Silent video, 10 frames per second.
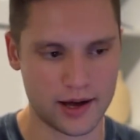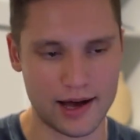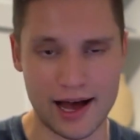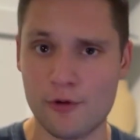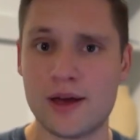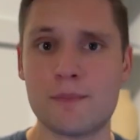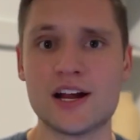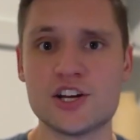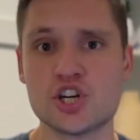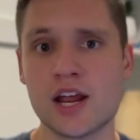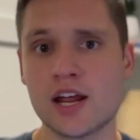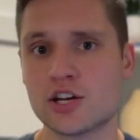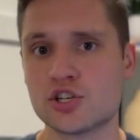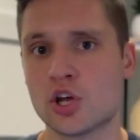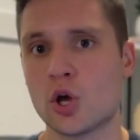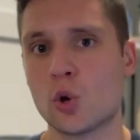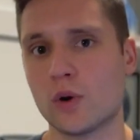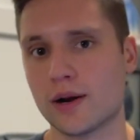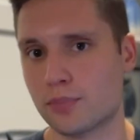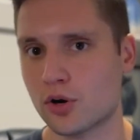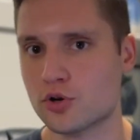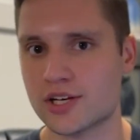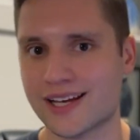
how that might change when approaching